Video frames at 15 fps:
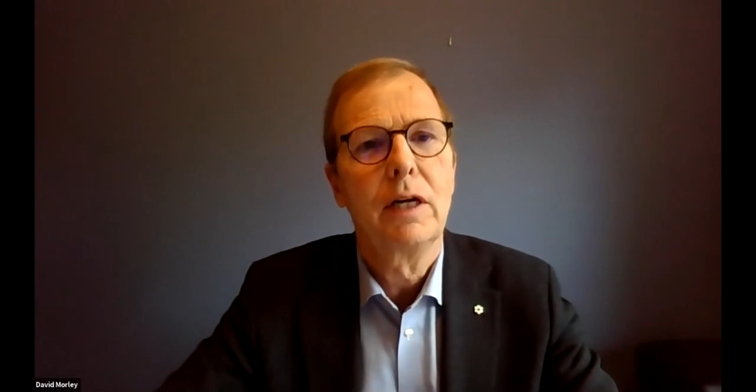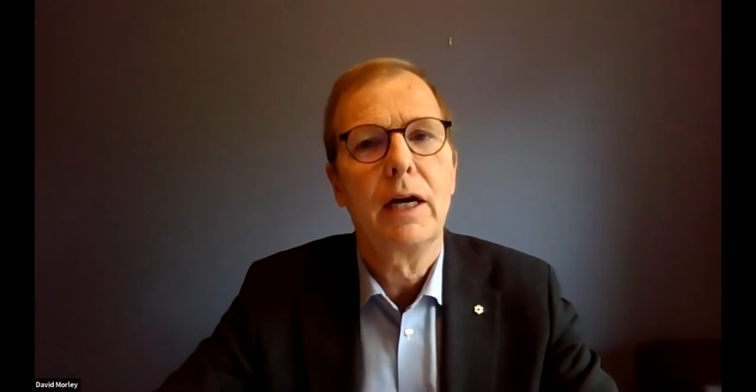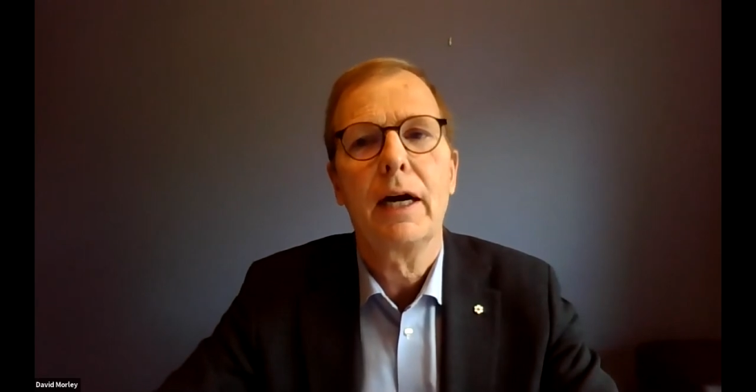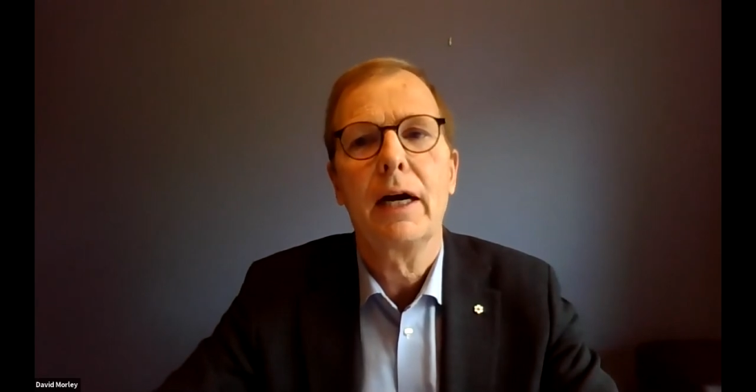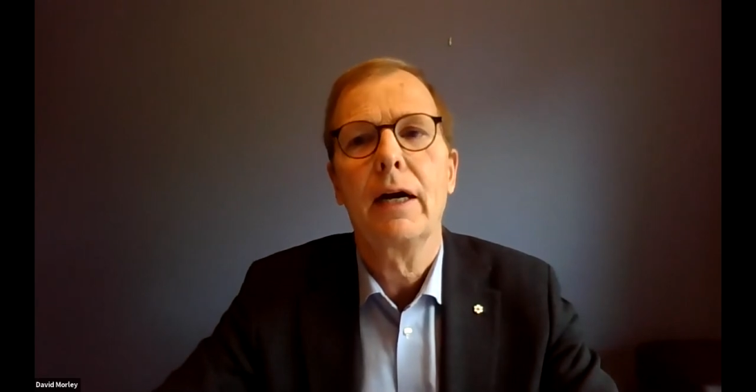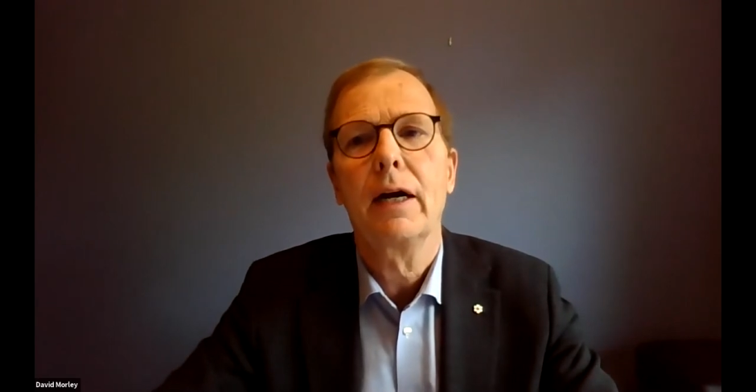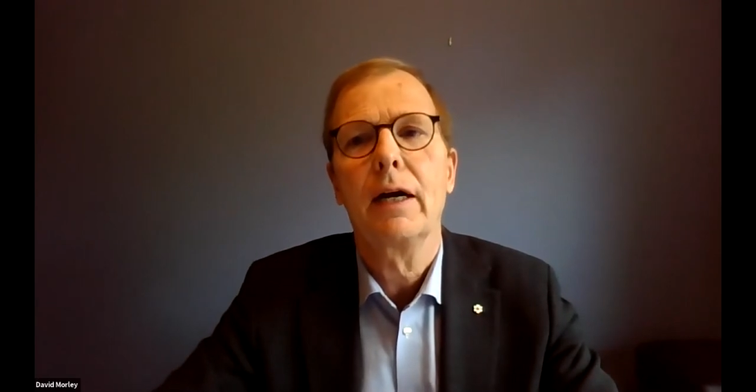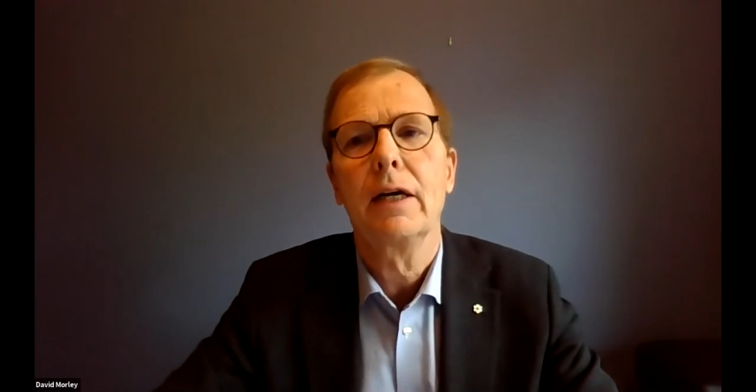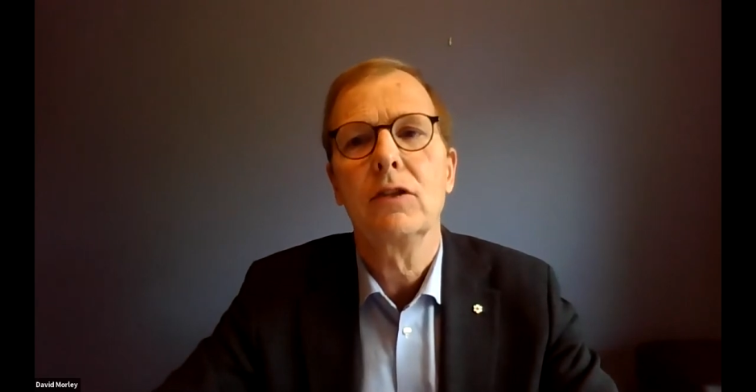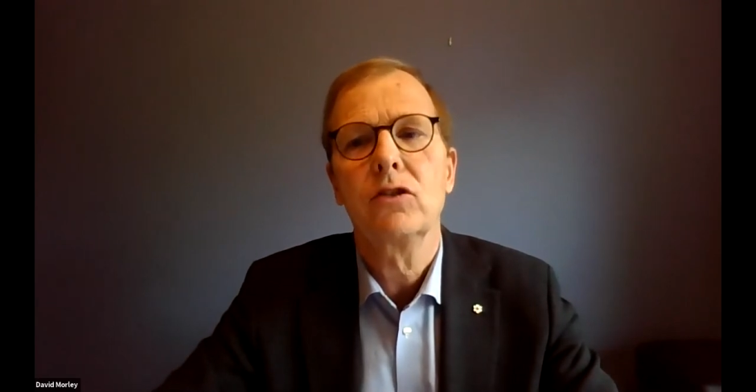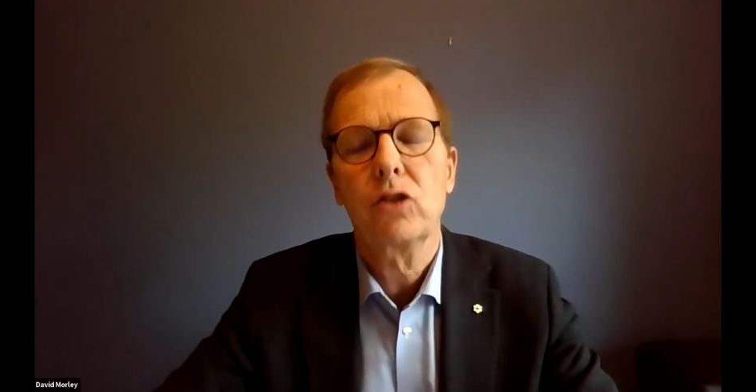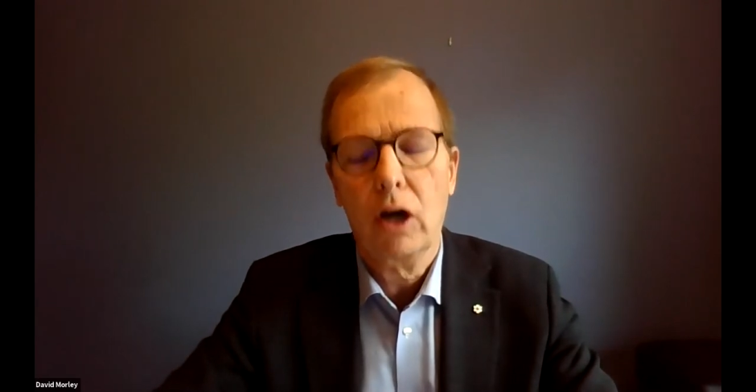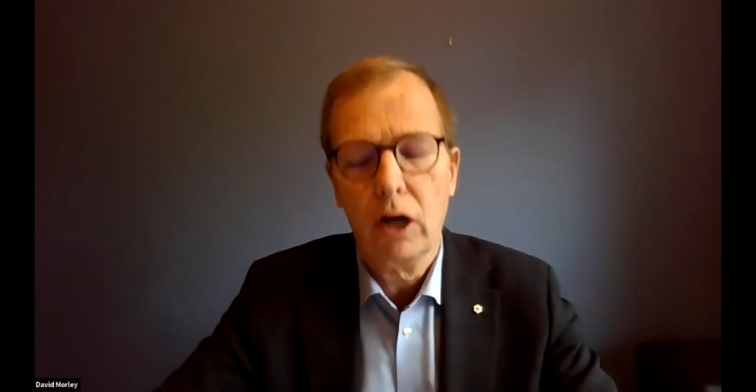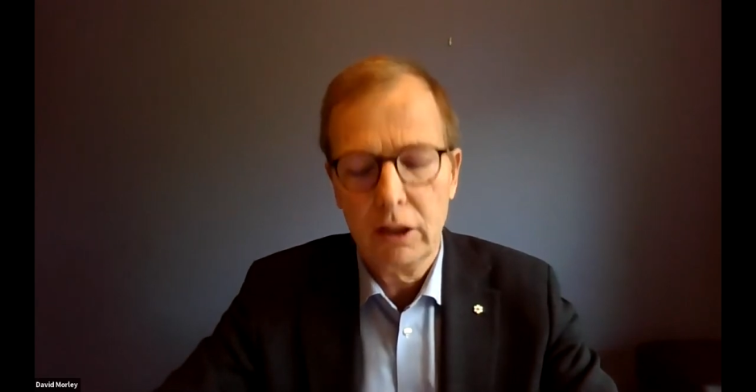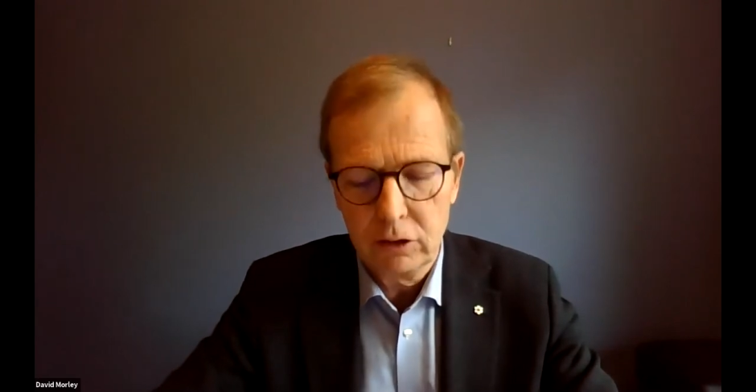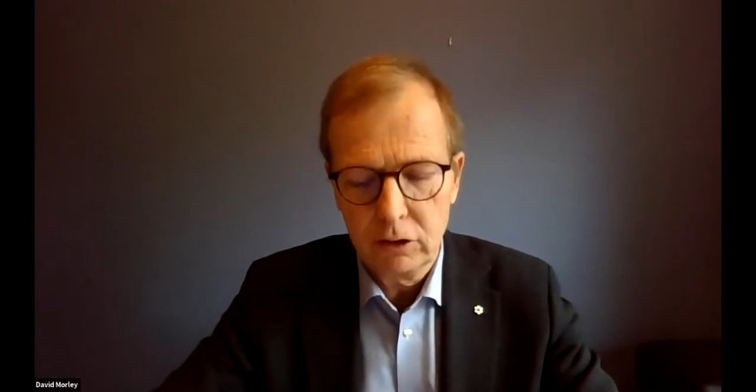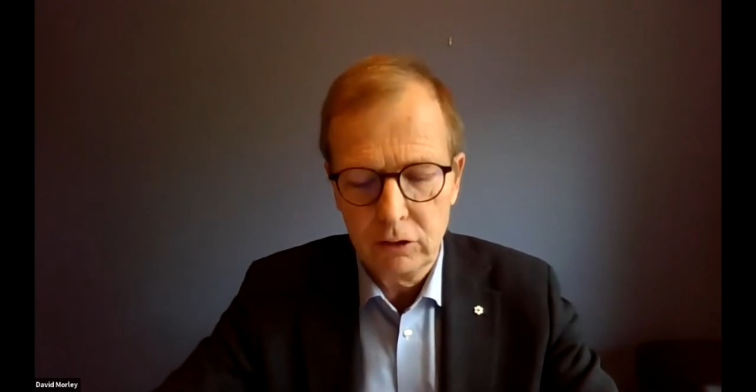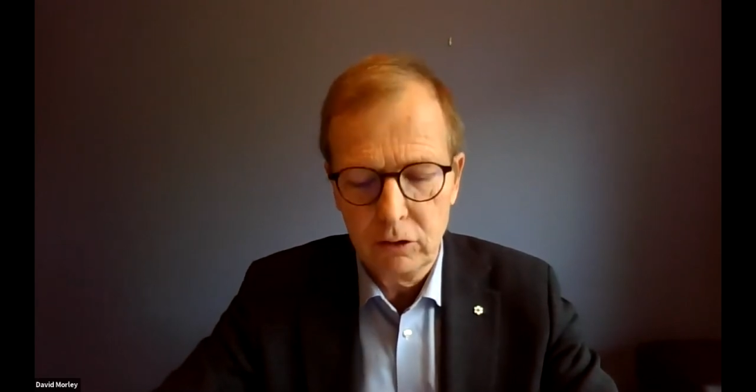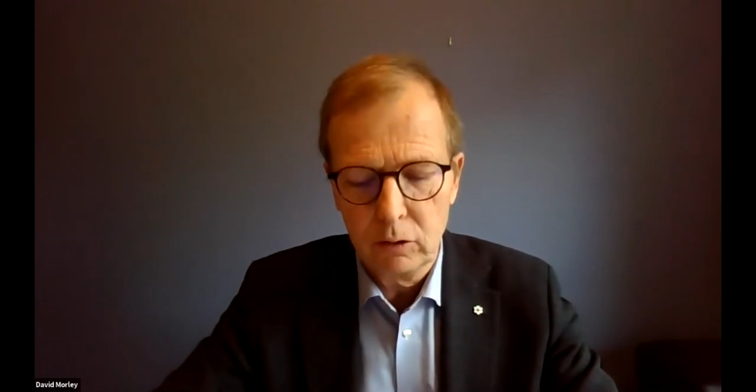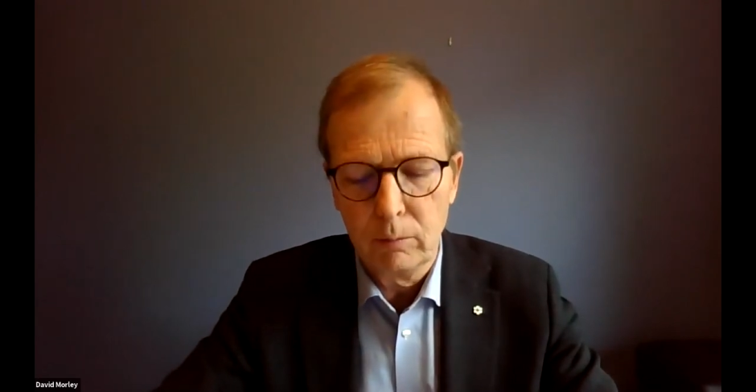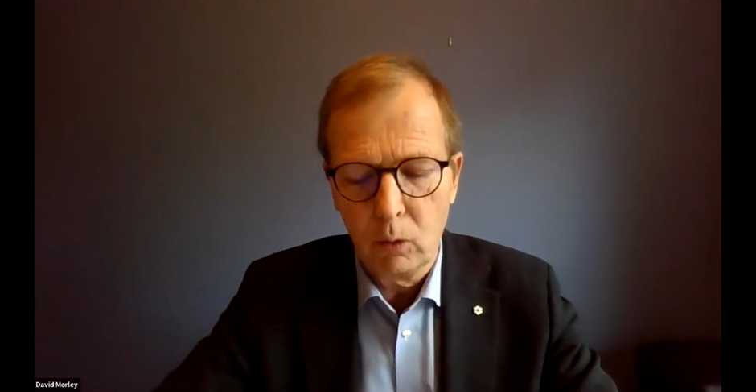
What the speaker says: It's hard to do